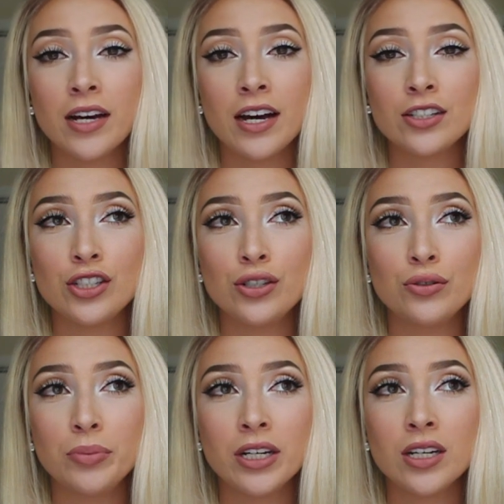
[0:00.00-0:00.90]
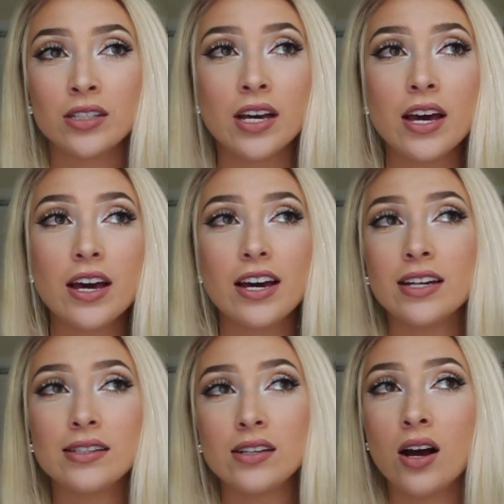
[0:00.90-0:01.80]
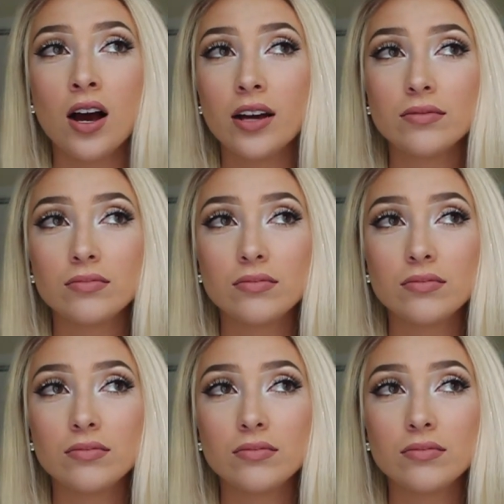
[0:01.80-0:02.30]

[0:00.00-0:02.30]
that as you, because it's not.